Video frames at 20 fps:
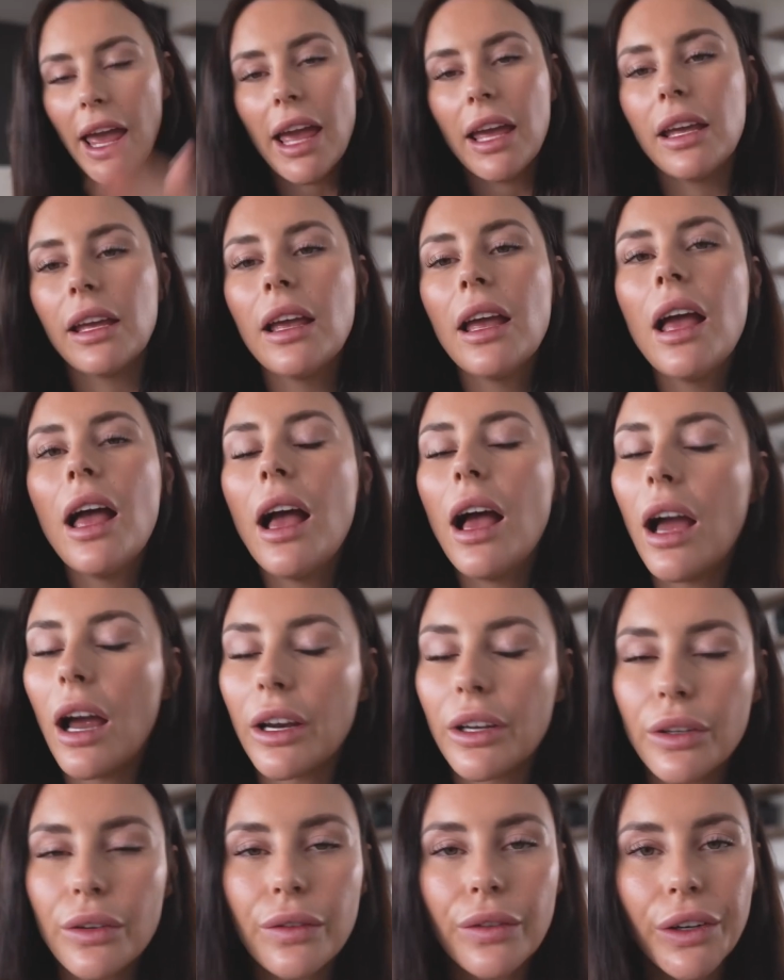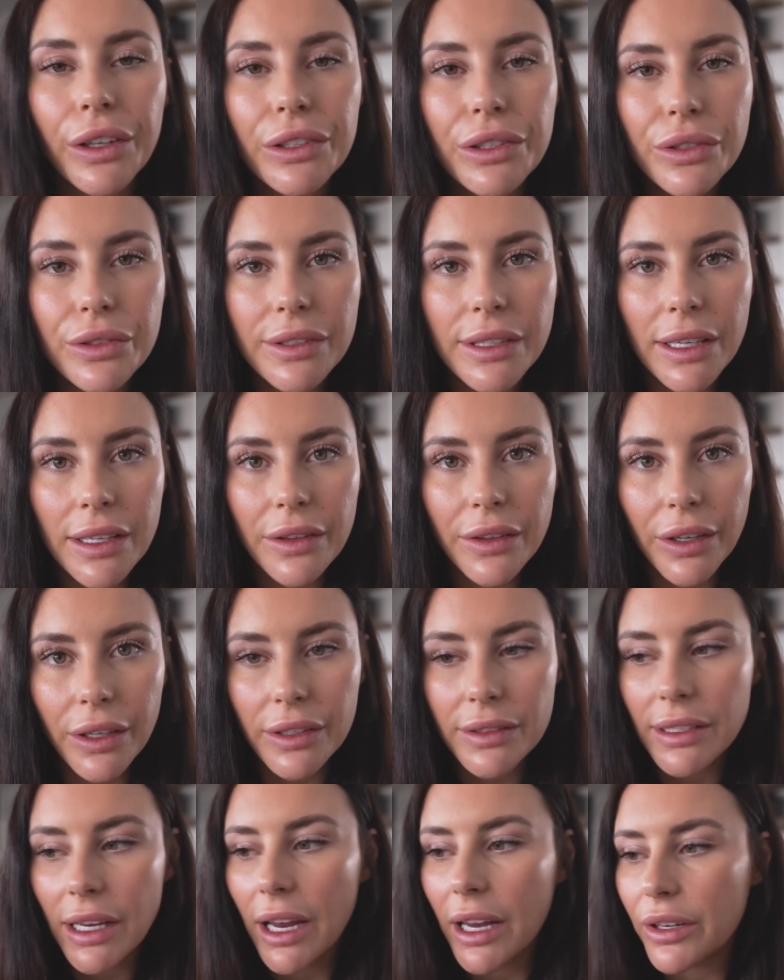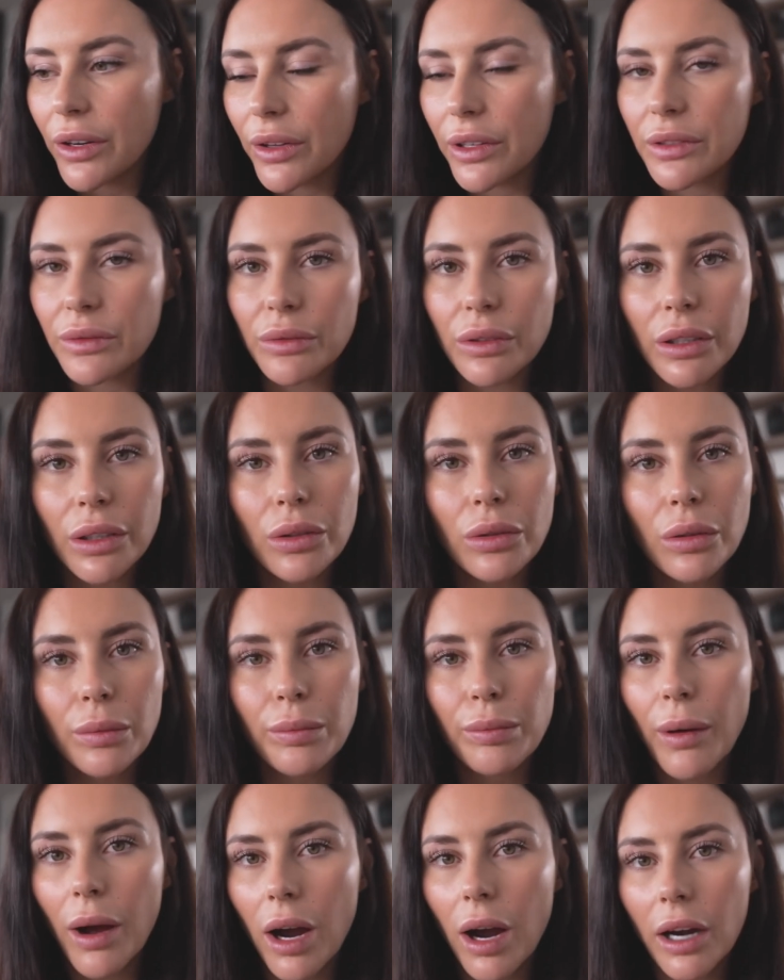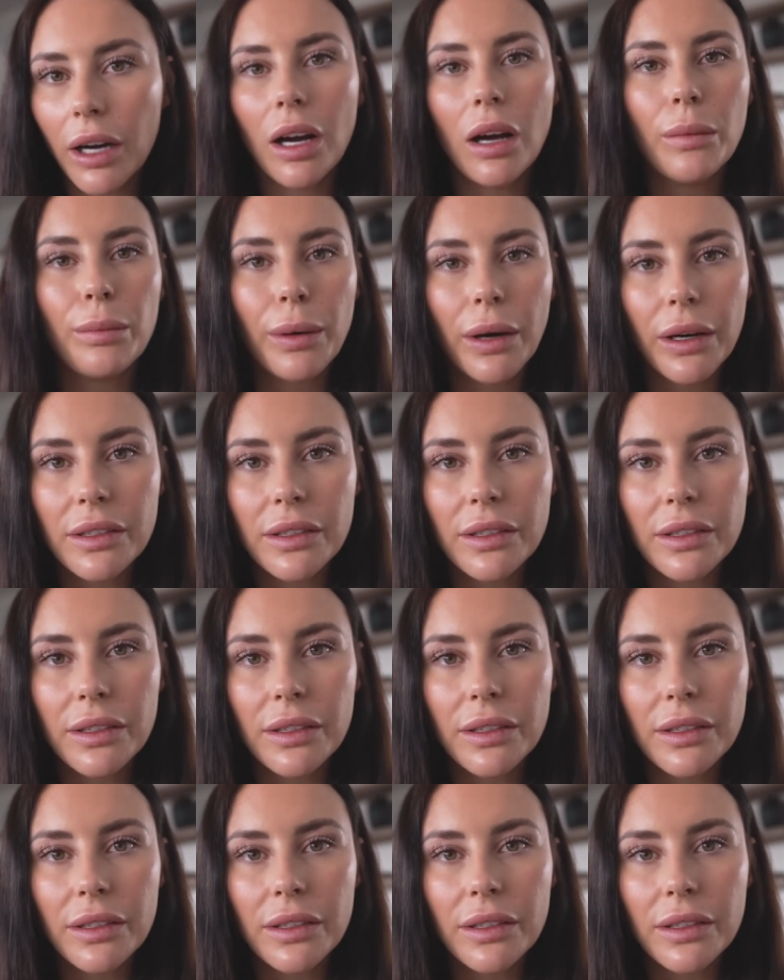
hey, are you free Tuesday and Thursday? I know there's a really cool bar called